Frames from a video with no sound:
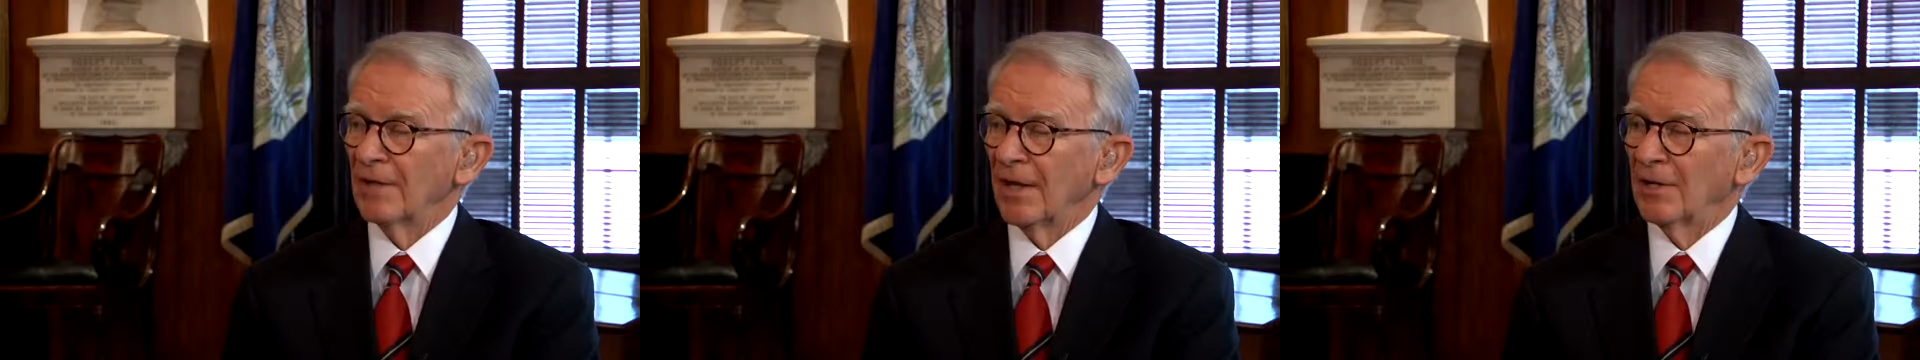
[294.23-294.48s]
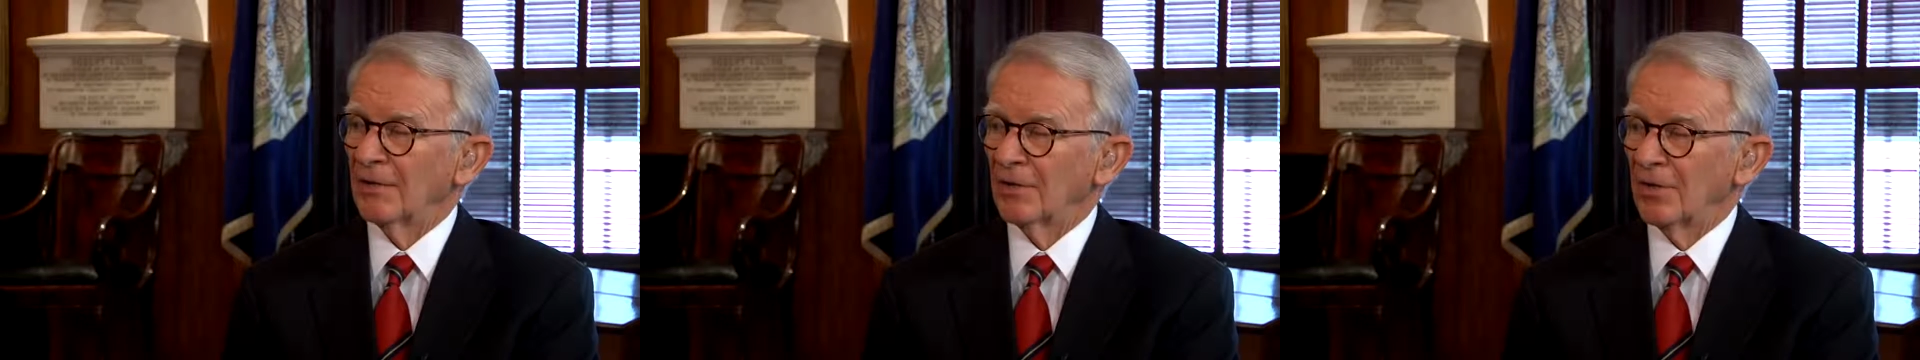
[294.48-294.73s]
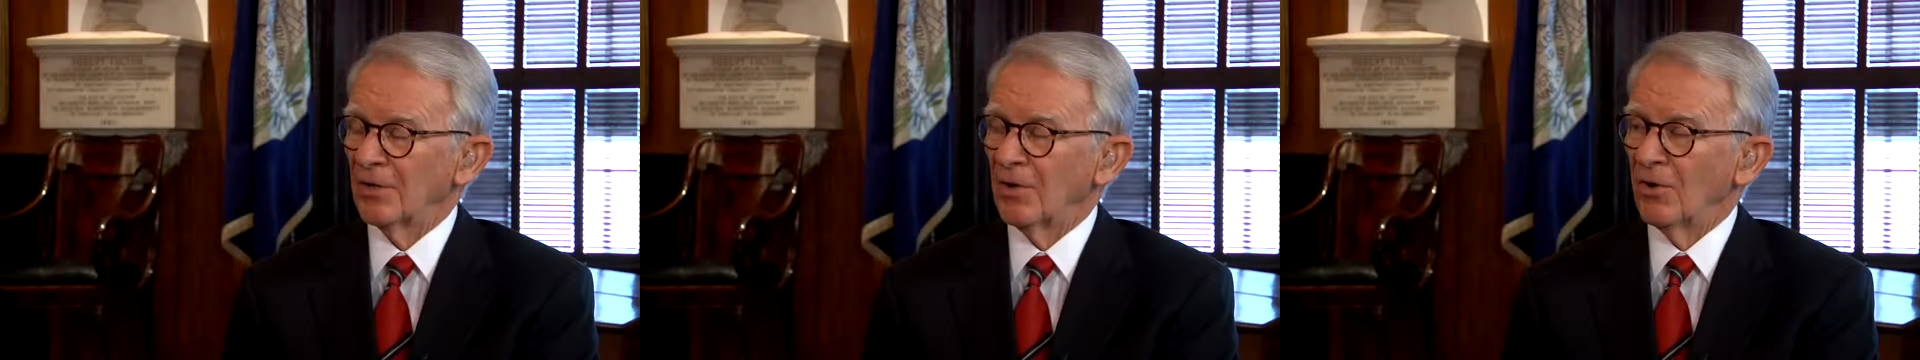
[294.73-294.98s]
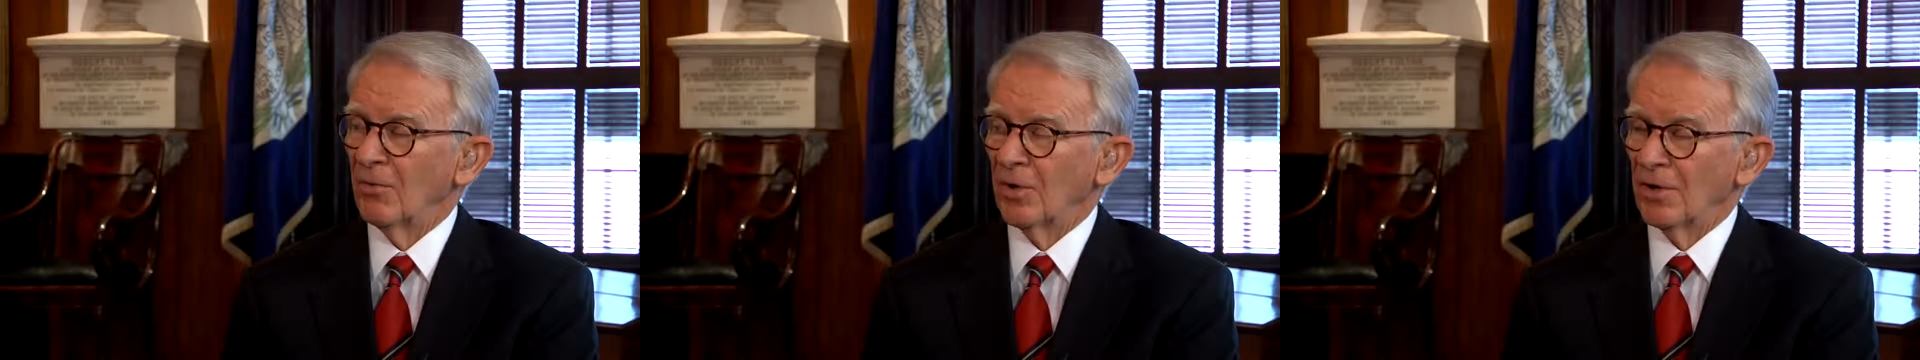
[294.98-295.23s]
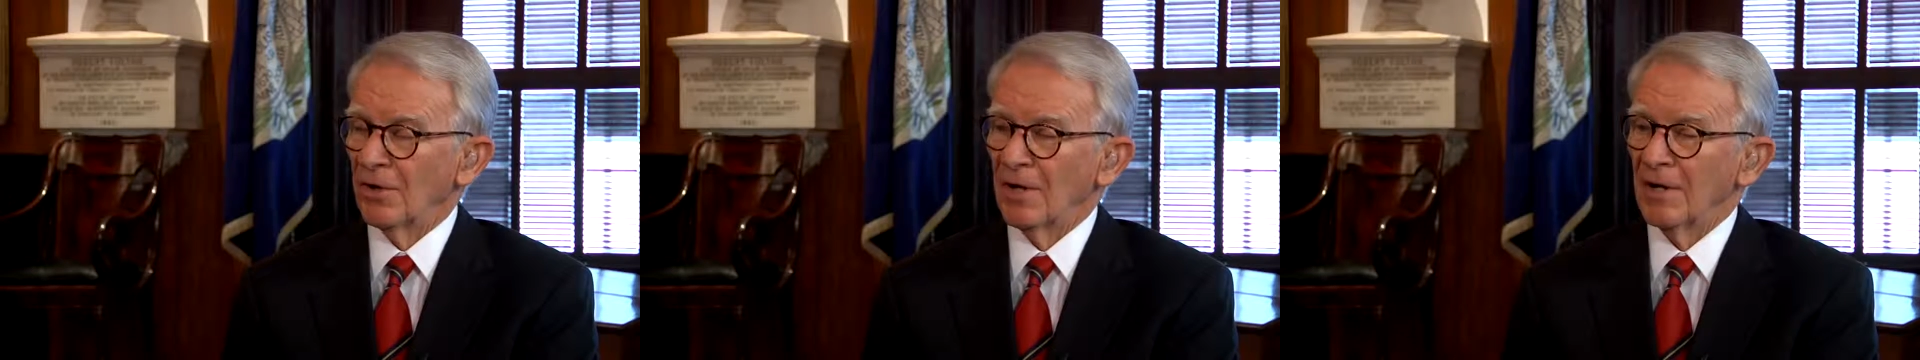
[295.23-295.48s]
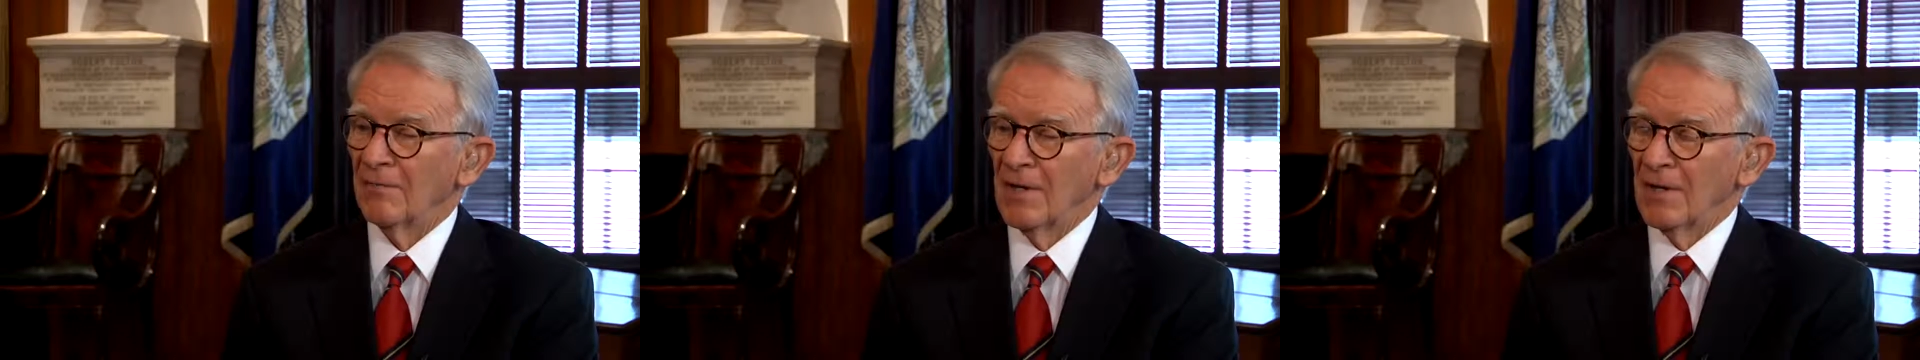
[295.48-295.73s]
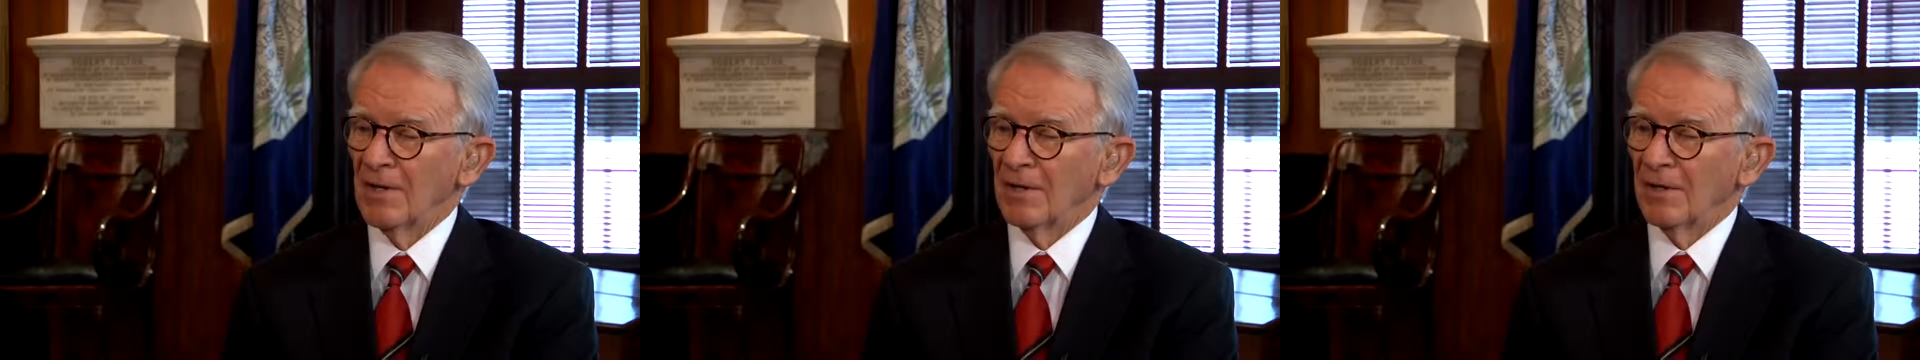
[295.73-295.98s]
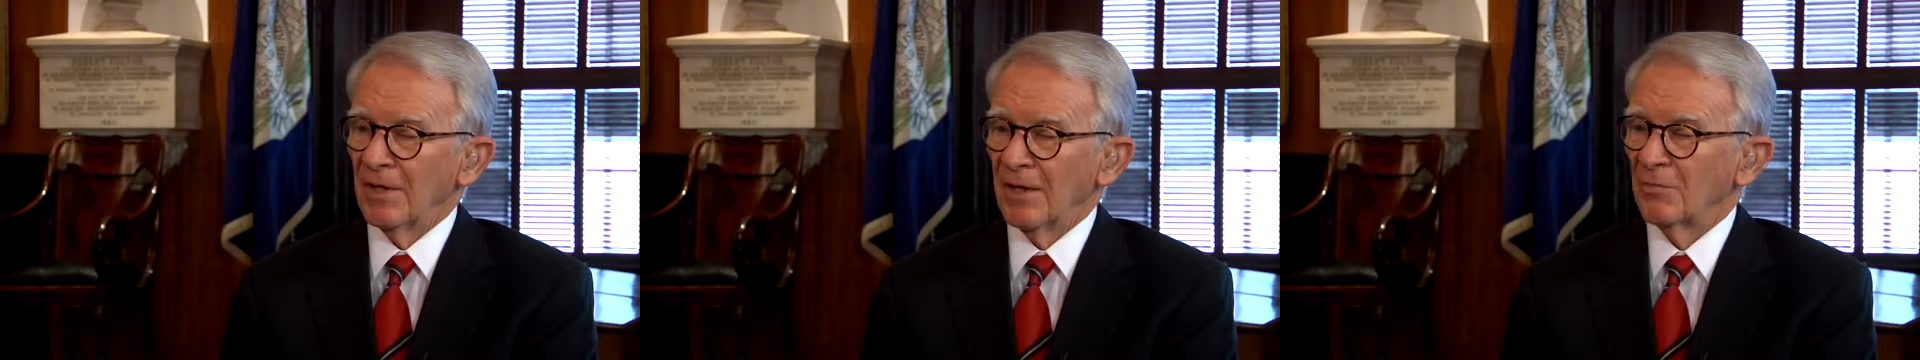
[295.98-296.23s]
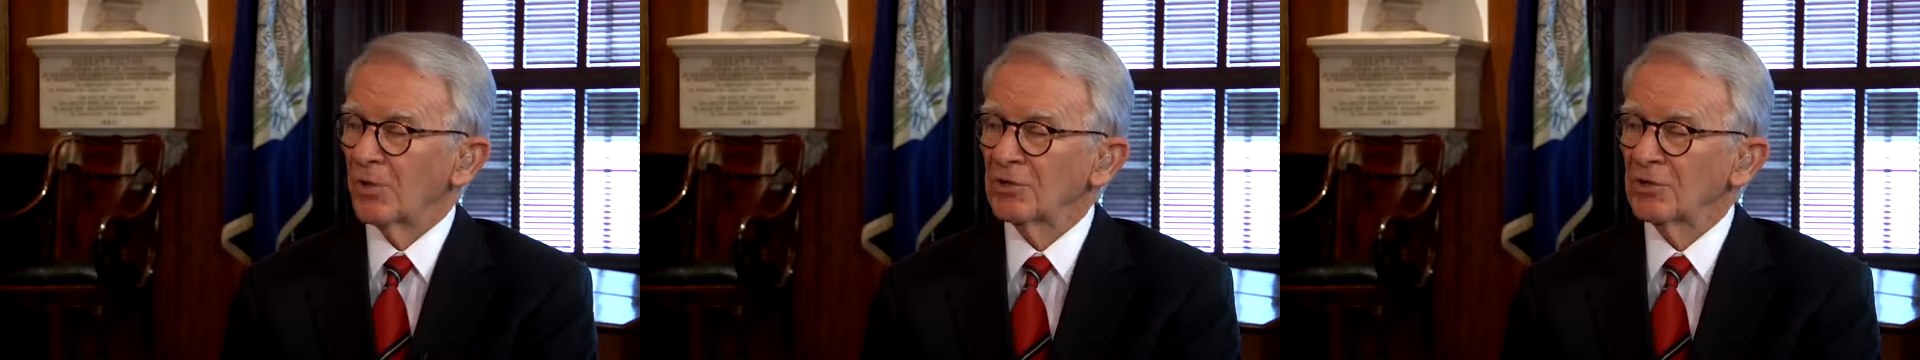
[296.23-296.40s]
And, you know, and